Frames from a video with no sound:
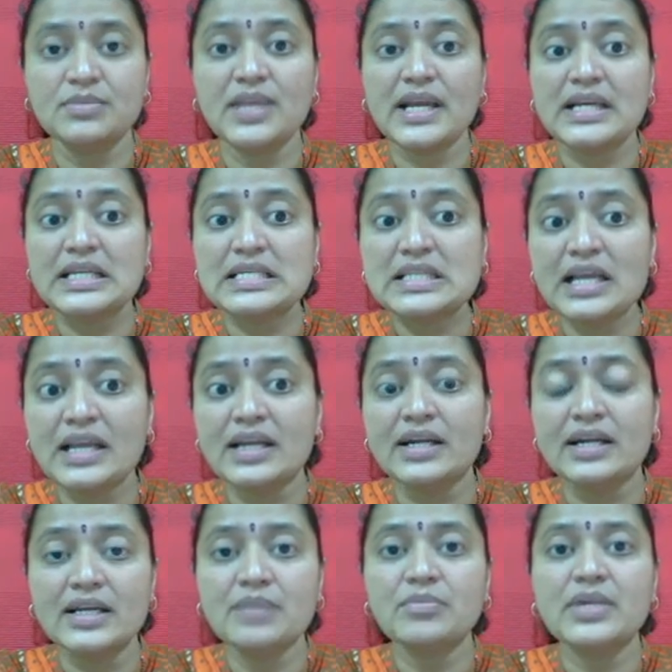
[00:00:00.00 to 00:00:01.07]
that is
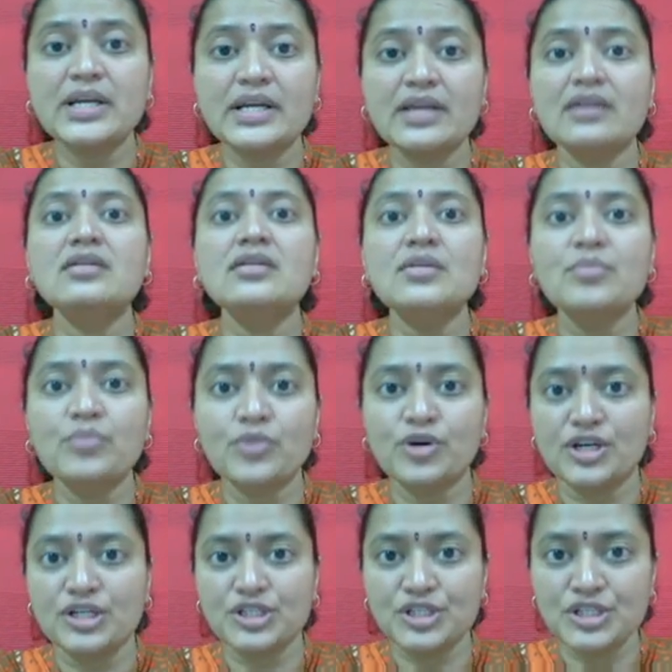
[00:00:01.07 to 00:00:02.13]
intermittent
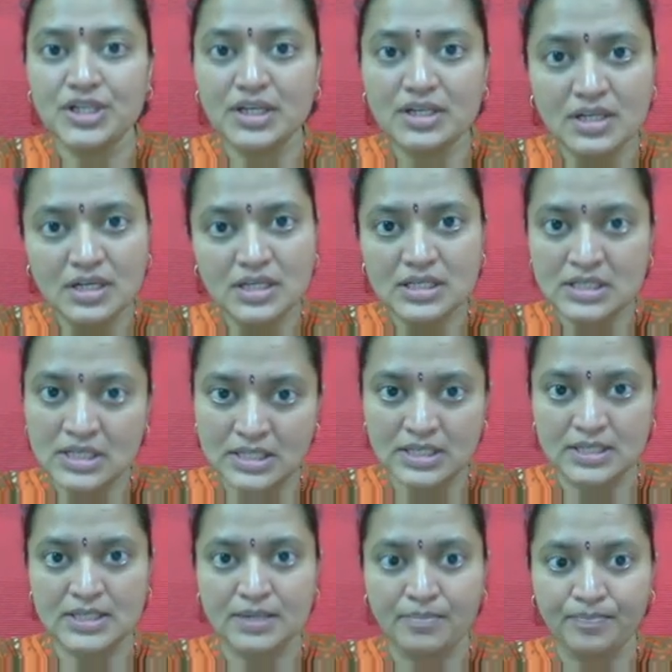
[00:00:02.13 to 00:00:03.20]
production
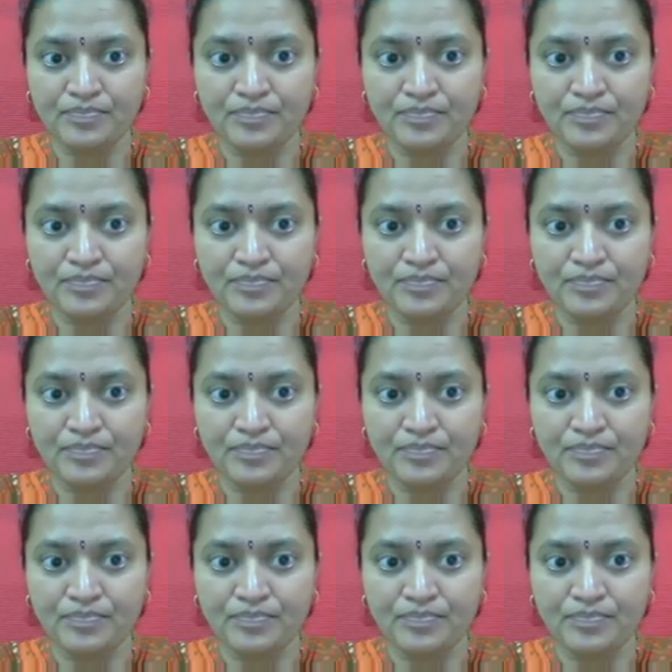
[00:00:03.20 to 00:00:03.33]
system.